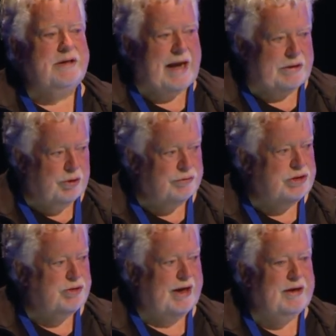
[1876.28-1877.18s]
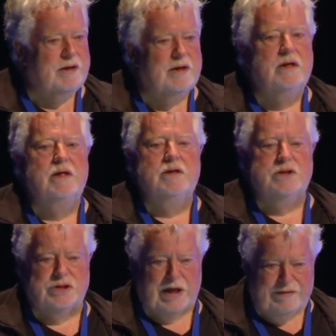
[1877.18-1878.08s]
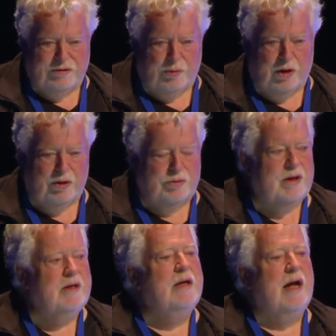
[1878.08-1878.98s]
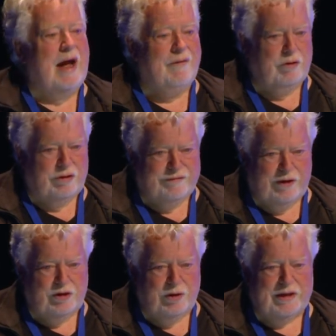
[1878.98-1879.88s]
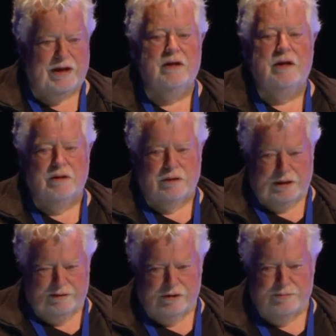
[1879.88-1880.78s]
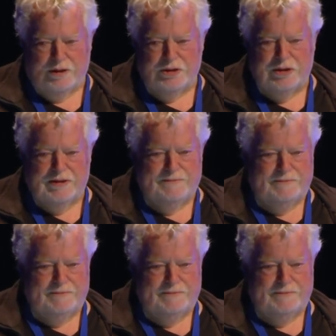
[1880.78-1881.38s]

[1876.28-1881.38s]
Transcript: get on the train, save the world, have a lot of fun doing it. Thank you very much.